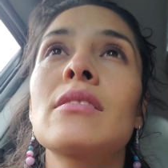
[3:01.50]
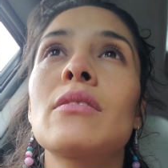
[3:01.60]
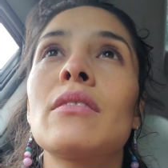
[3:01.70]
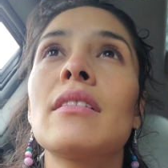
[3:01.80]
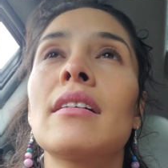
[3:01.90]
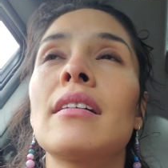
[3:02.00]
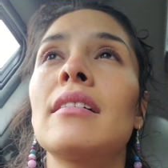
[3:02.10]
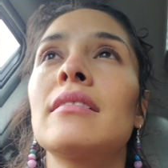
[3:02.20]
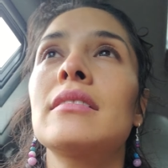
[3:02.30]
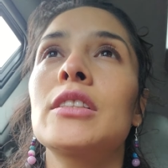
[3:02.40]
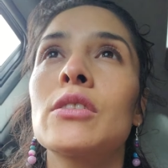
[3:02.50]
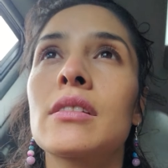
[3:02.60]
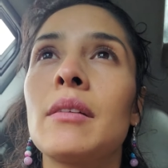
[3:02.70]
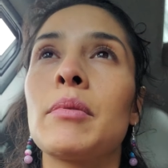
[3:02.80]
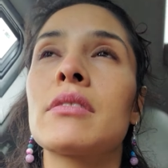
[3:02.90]
you know, that just
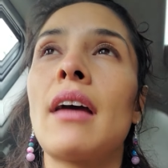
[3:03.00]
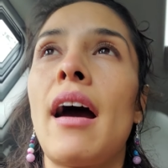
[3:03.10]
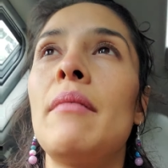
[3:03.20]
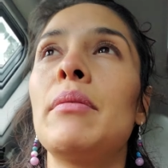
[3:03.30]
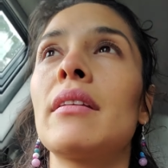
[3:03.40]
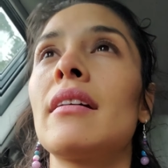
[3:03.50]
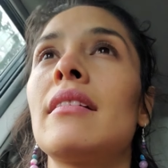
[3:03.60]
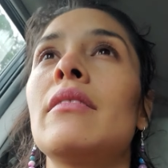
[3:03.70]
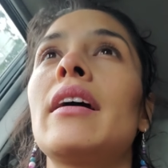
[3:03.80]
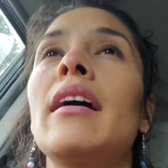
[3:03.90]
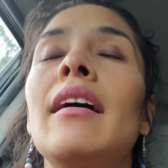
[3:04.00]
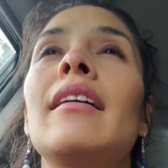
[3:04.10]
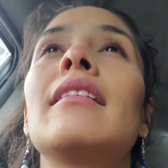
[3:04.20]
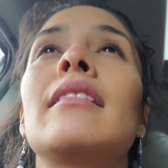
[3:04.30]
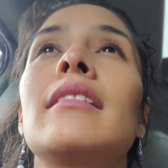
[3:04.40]
keep us happy, then
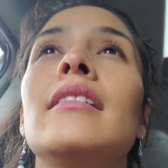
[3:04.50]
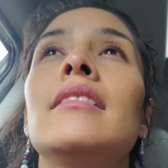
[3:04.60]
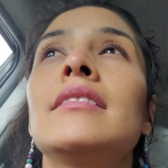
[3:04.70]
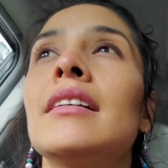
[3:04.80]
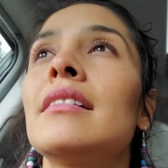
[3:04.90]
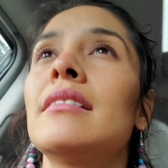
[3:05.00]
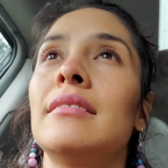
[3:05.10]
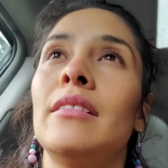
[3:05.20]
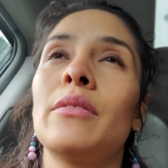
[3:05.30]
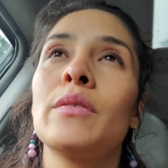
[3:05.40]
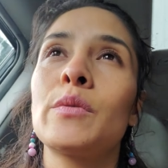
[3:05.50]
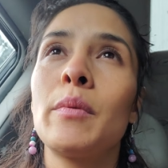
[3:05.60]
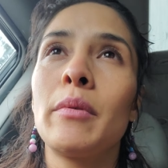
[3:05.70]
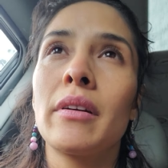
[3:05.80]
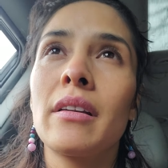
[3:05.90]
okay, then all those
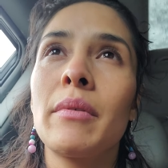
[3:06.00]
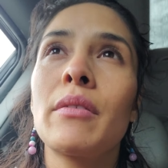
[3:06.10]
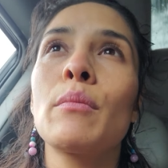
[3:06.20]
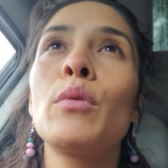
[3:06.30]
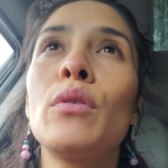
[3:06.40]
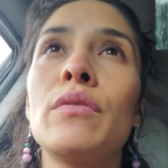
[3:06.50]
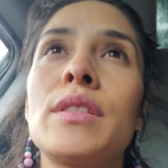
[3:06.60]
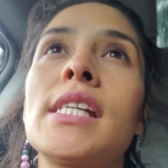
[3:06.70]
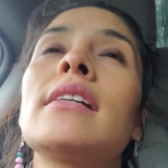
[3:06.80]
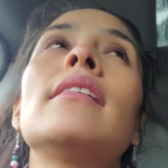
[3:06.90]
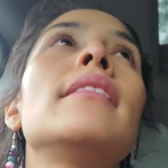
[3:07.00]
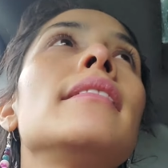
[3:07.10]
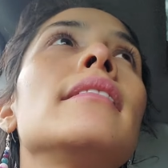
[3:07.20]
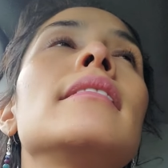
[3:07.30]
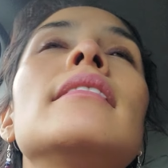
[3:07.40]
people are gonna be removed.
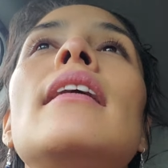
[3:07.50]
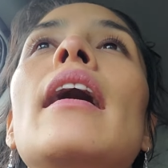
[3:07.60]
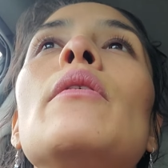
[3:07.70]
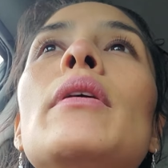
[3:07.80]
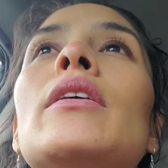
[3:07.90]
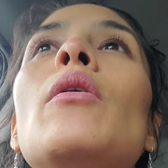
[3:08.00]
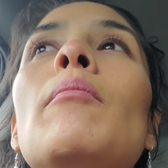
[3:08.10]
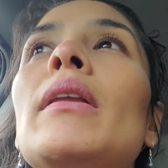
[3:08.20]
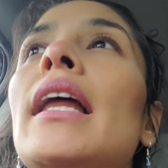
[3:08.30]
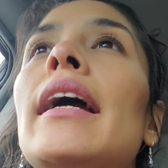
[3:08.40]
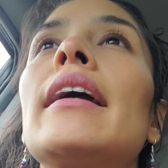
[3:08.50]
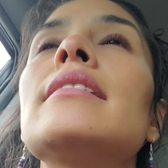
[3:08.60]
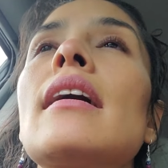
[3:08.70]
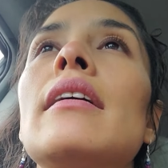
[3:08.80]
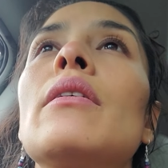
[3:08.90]
And I don't wanna complain
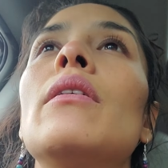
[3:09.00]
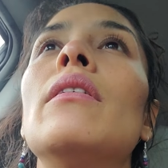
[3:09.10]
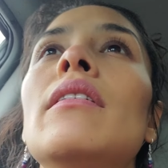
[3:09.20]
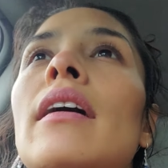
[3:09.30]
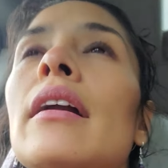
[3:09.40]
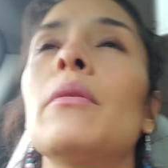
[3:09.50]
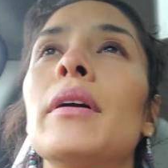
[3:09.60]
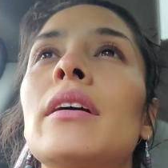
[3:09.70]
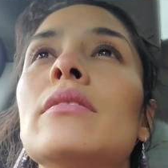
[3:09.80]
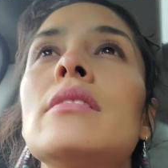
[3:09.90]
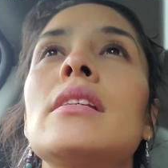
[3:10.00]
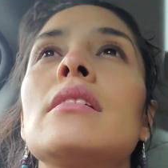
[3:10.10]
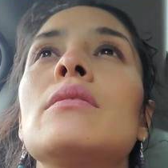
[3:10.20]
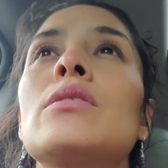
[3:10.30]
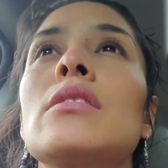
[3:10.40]
at all. I don't wanna
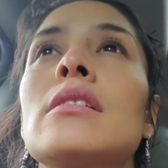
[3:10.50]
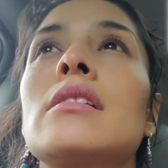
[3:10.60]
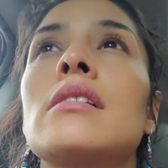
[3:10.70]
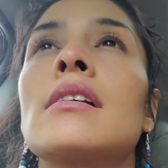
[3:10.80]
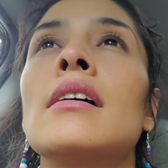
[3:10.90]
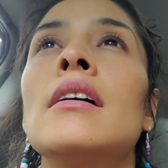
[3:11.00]
continue just